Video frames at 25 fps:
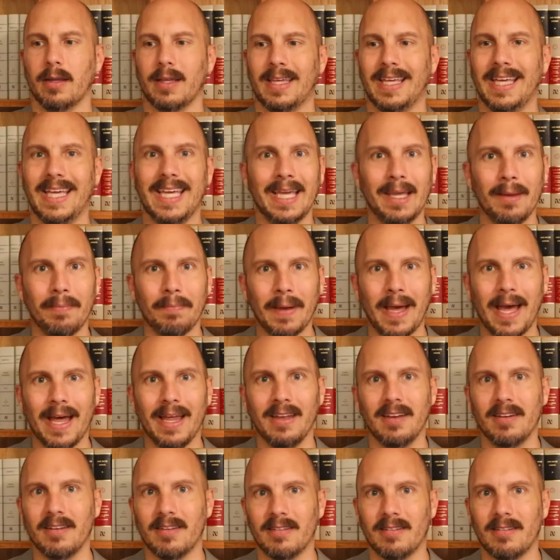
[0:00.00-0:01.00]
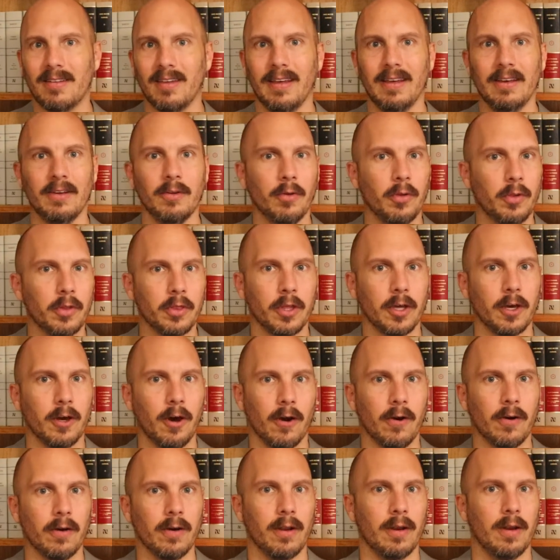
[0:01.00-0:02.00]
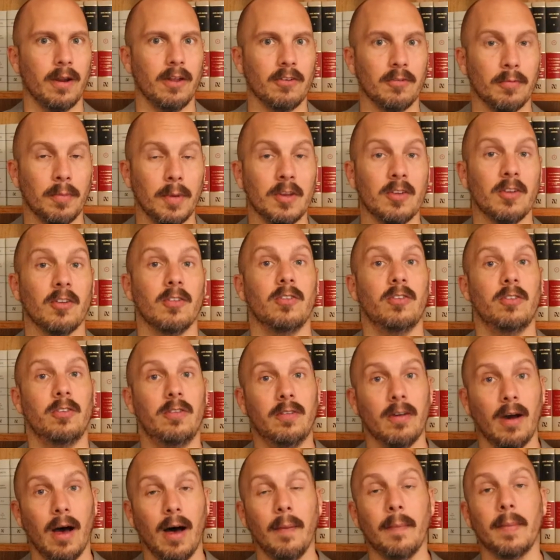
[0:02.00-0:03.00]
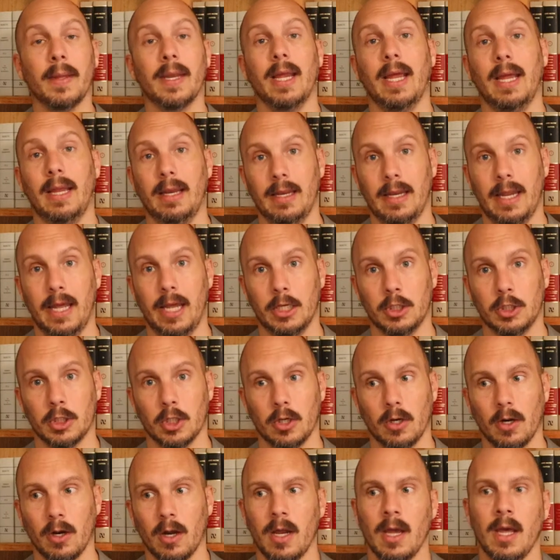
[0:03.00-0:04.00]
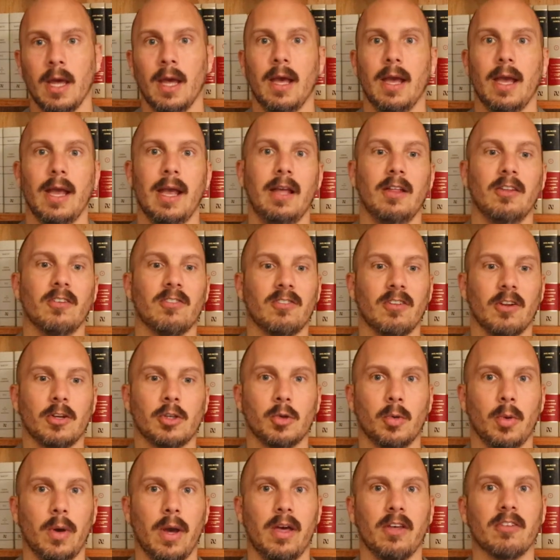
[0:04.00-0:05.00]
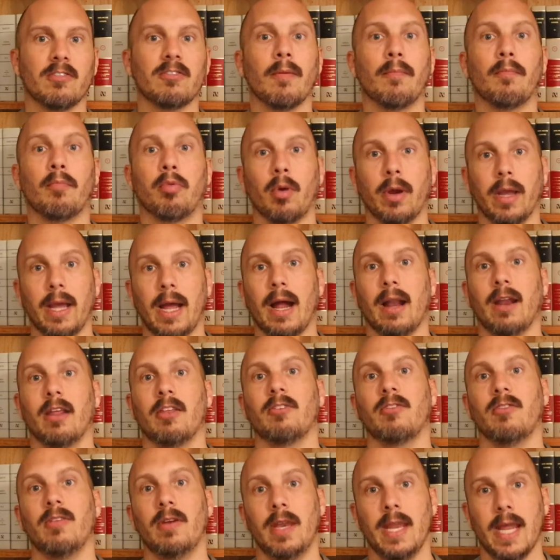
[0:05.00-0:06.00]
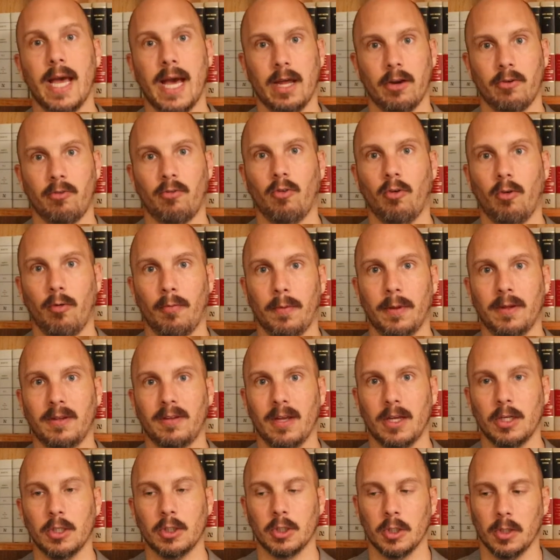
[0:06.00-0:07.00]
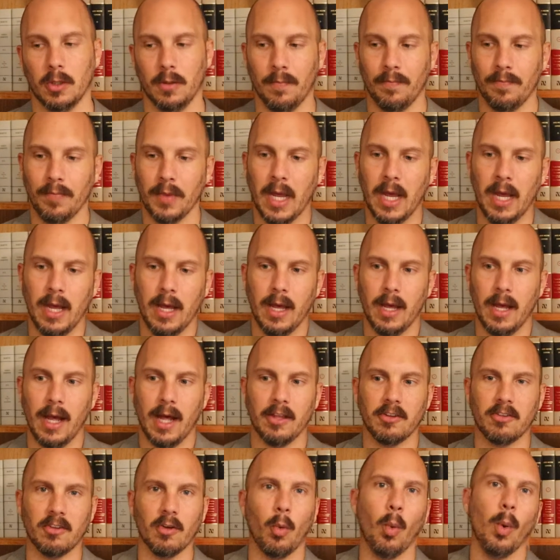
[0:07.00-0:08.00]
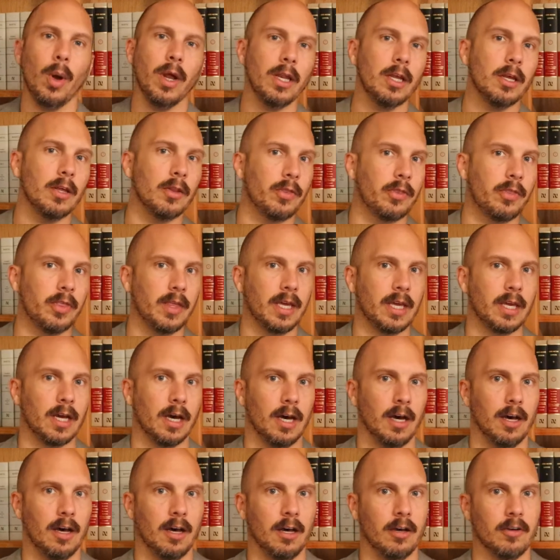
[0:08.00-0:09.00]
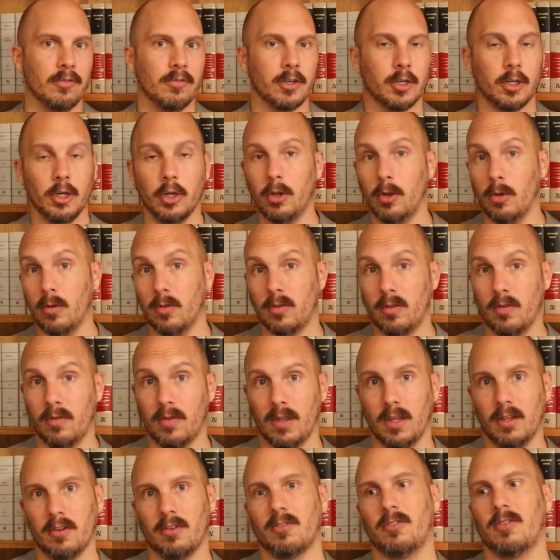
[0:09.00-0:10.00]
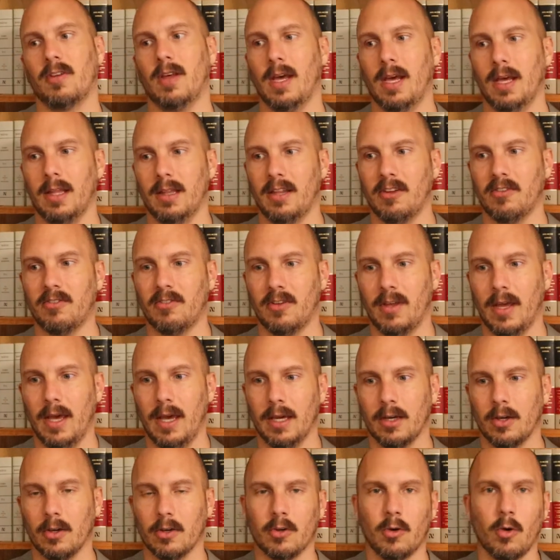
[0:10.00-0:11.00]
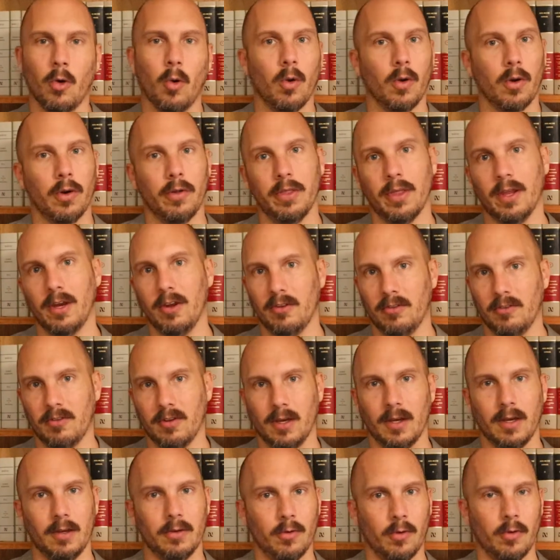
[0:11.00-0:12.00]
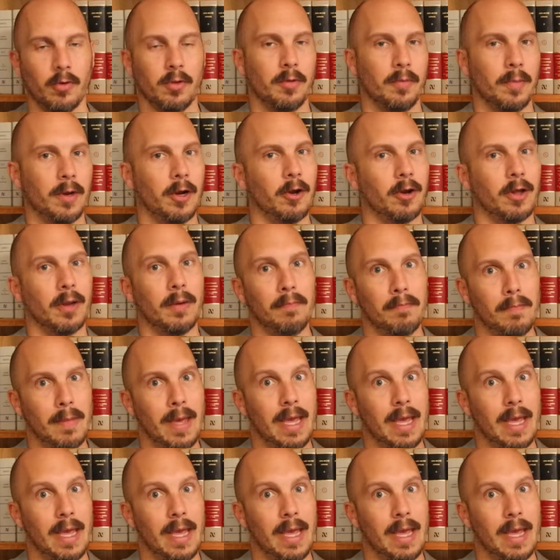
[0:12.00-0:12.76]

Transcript: keep and till the garden. It's meant to dominate nature in such a way as to bring out its natural potential. And so one can think of a good use of this. Say, let's take corn, that is North American